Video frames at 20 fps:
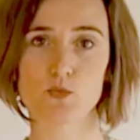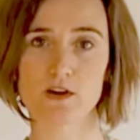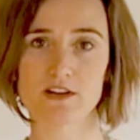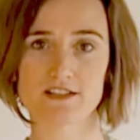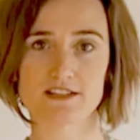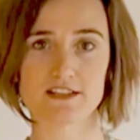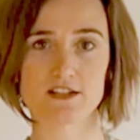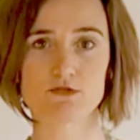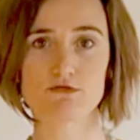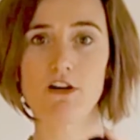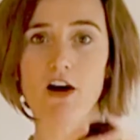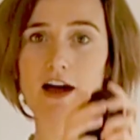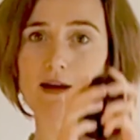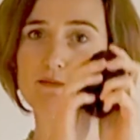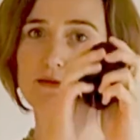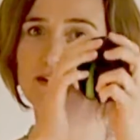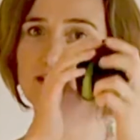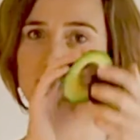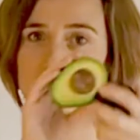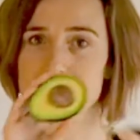once it's ripe,
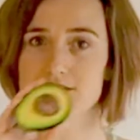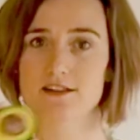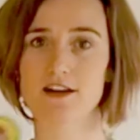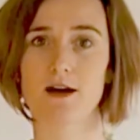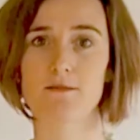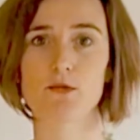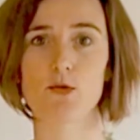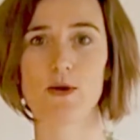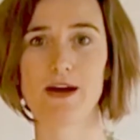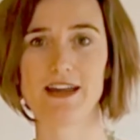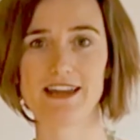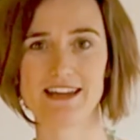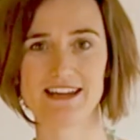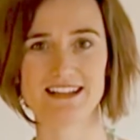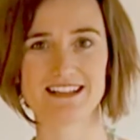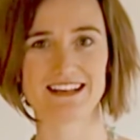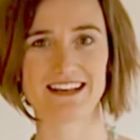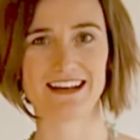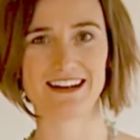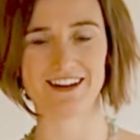it'll just come away
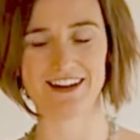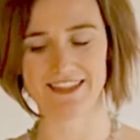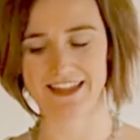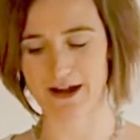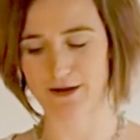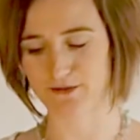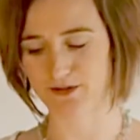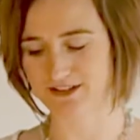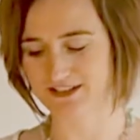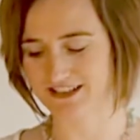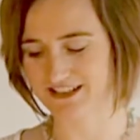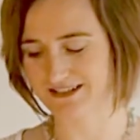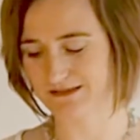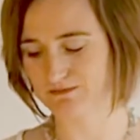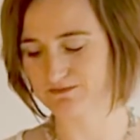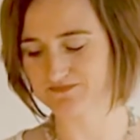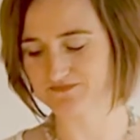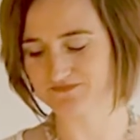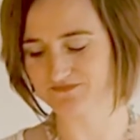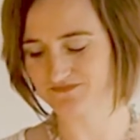easily like that one did.
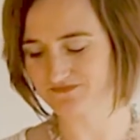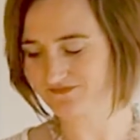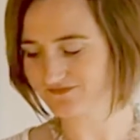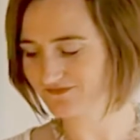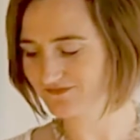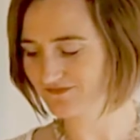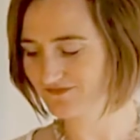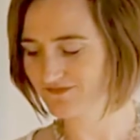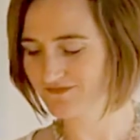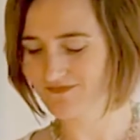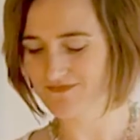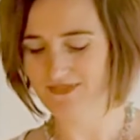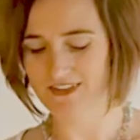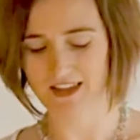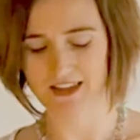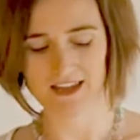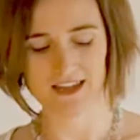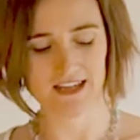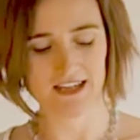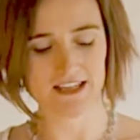
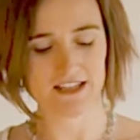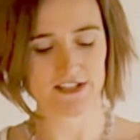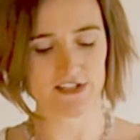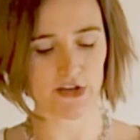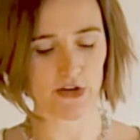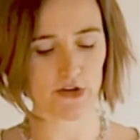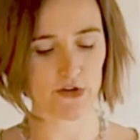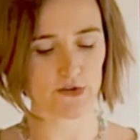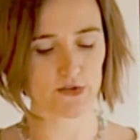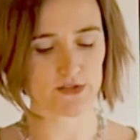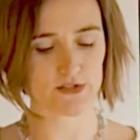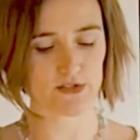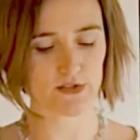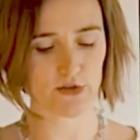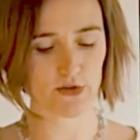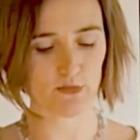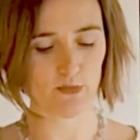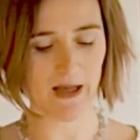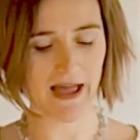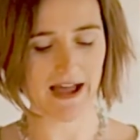So
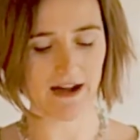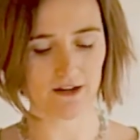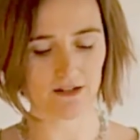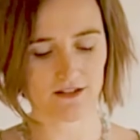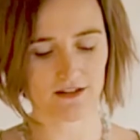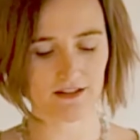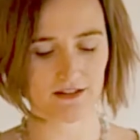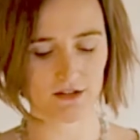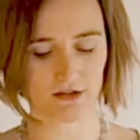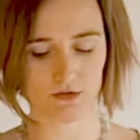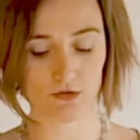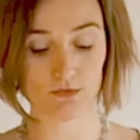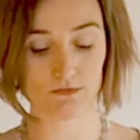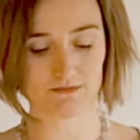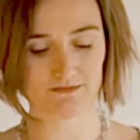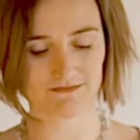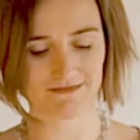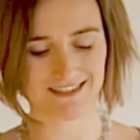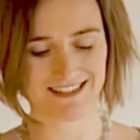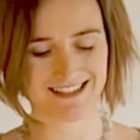scoop out
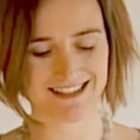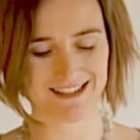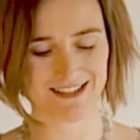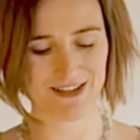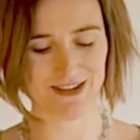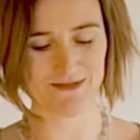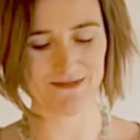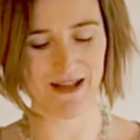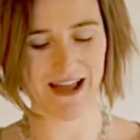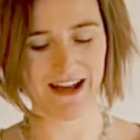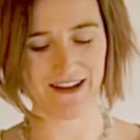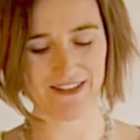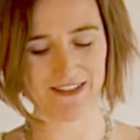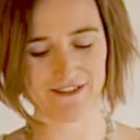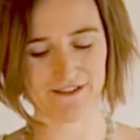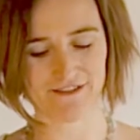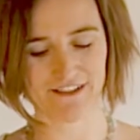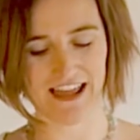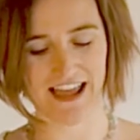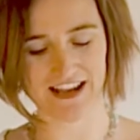the
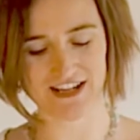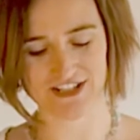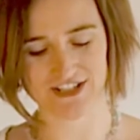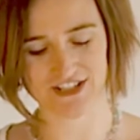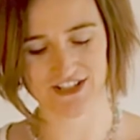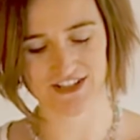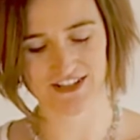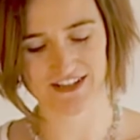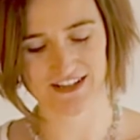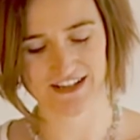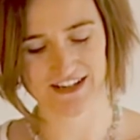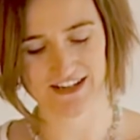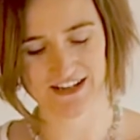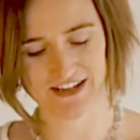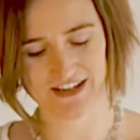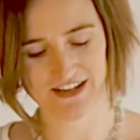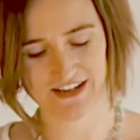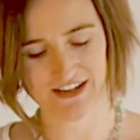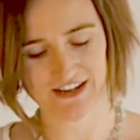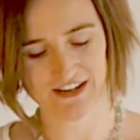flesh
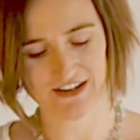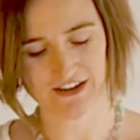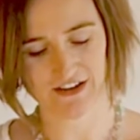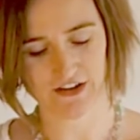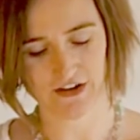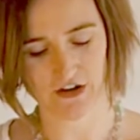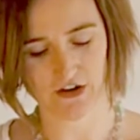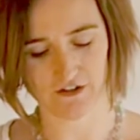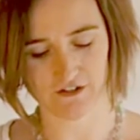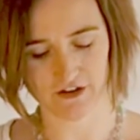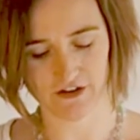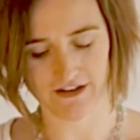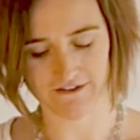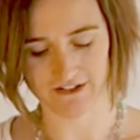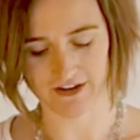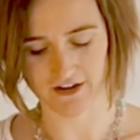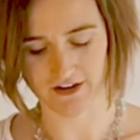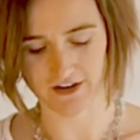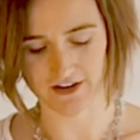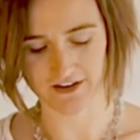of your
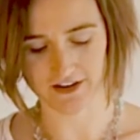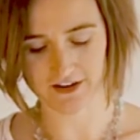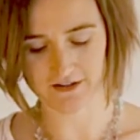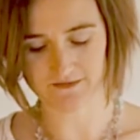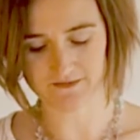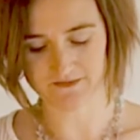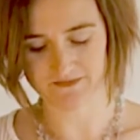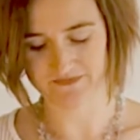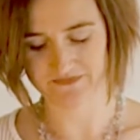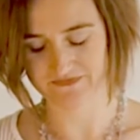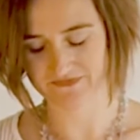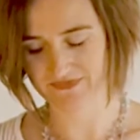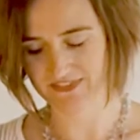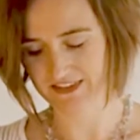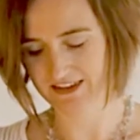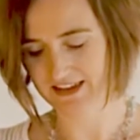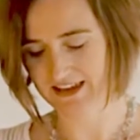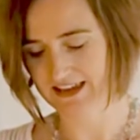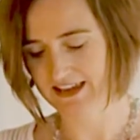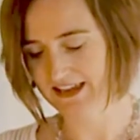avocado
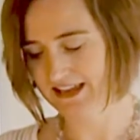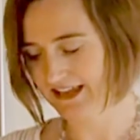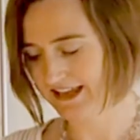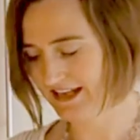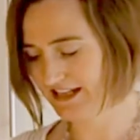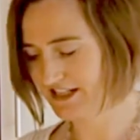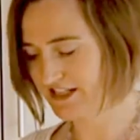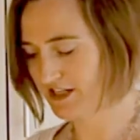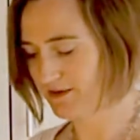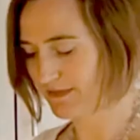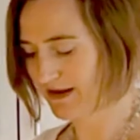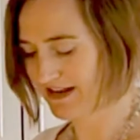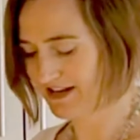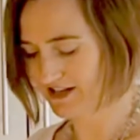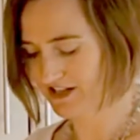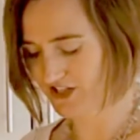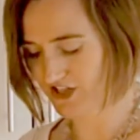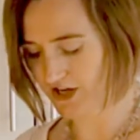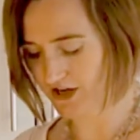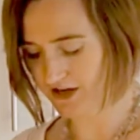into your
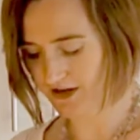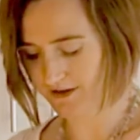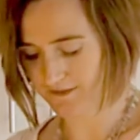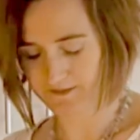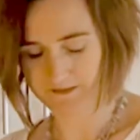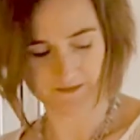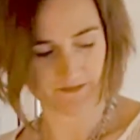blender jug.